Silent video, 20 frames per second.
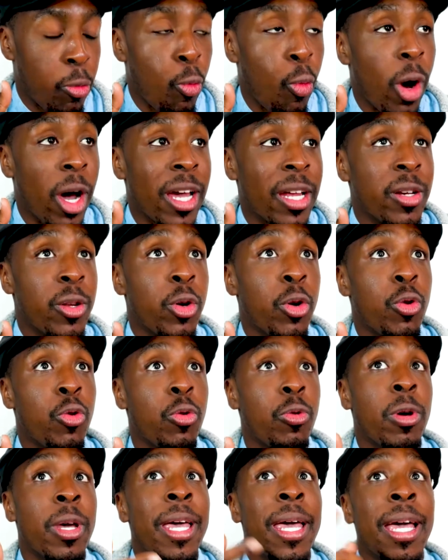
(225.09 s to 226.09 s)
one
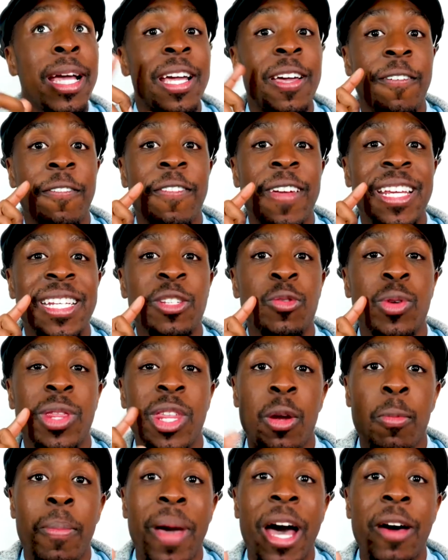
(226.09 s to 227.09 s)
who confess
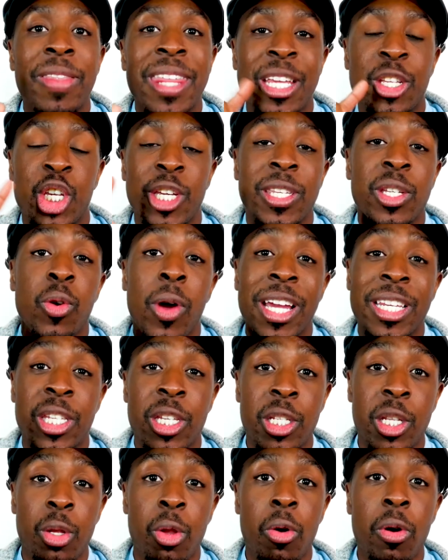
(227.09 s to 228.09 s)
with their mouth that Jesus Christ
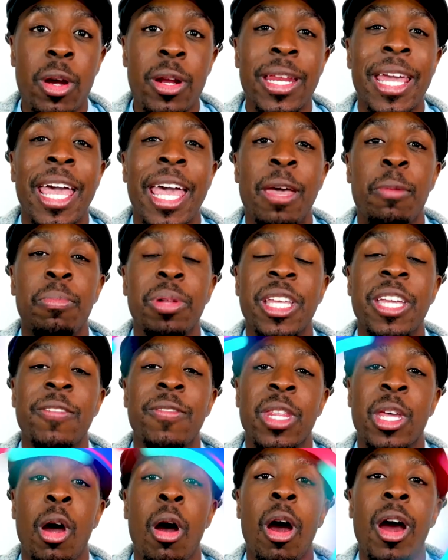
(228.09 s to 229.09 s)
is Lord and
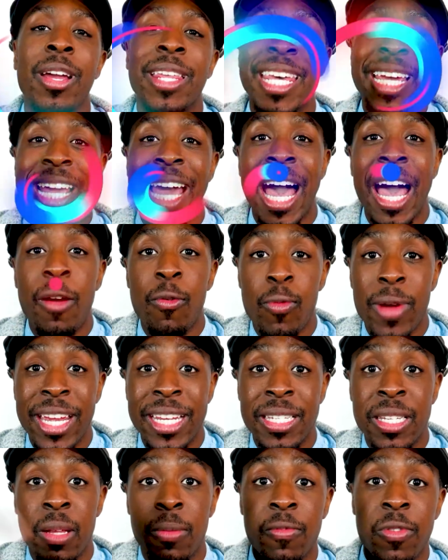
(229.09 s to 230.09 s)
believe in their heart that God
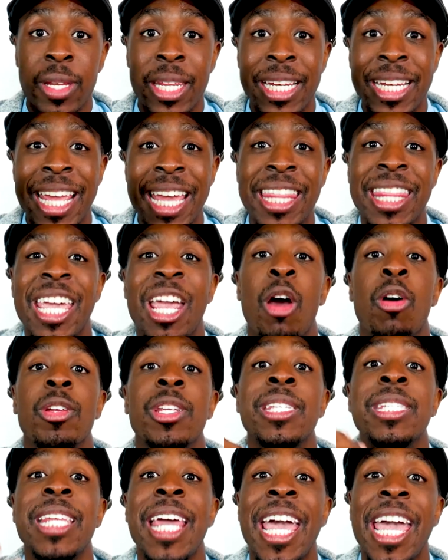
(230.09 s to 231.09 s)
raised them from the dead, they
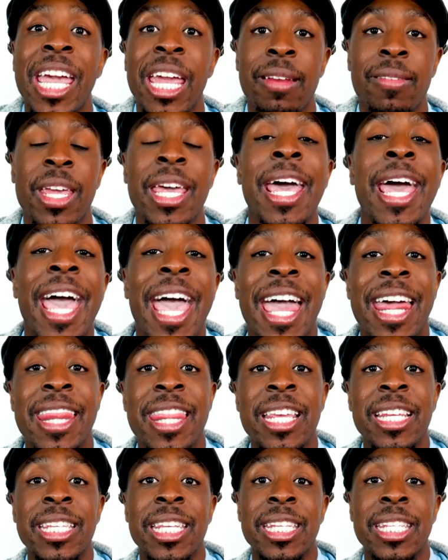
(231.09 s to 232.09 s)
are saved.
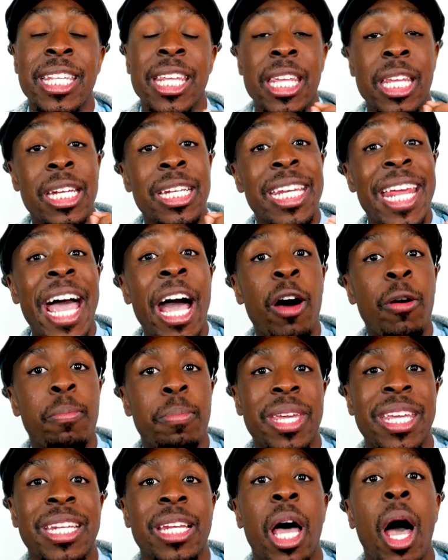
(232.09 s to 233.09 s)
And this is the
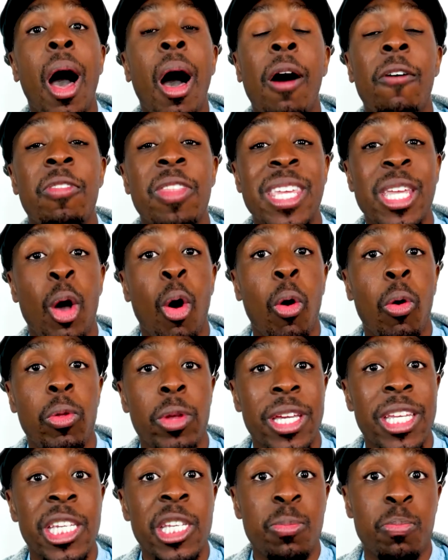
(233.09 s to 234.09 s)
endowment of the
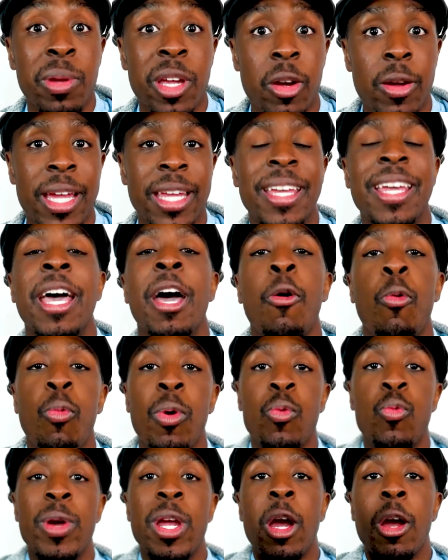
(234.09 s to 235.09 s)
Holy Spirit.
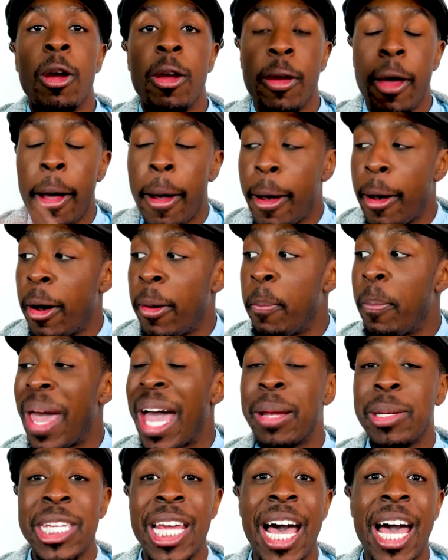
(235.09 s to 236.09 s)
When we are um,
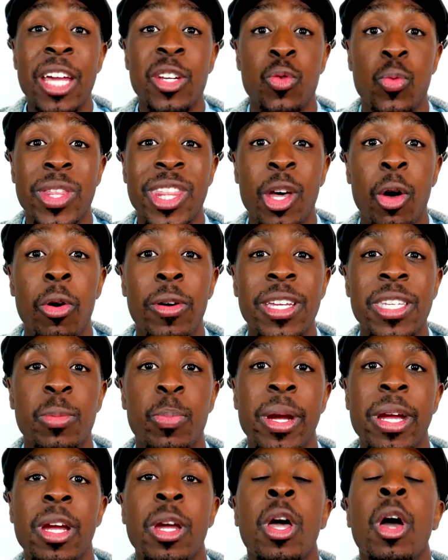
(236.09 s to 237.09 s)
baptized with the Holy
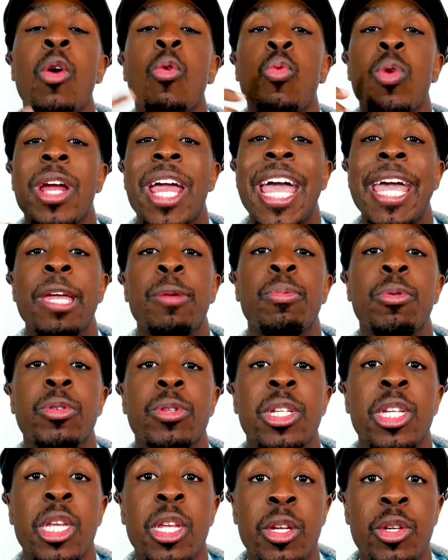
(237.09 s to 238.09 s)
Spirit, we're
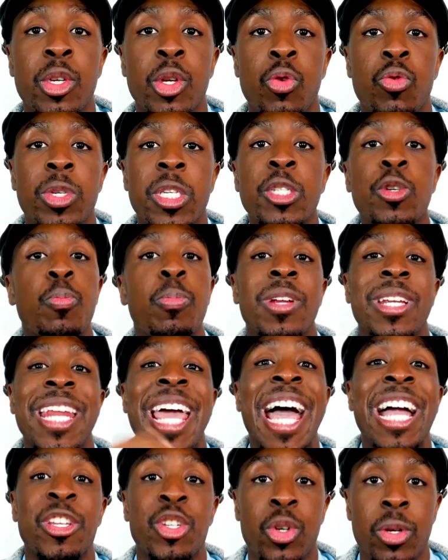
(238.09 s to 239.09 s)
able to do
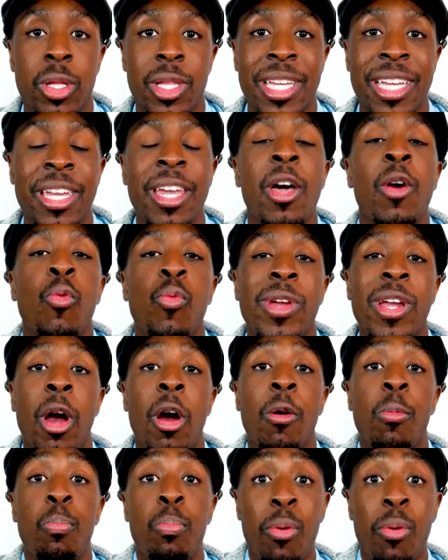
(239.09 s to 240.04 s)
supernaturally. We are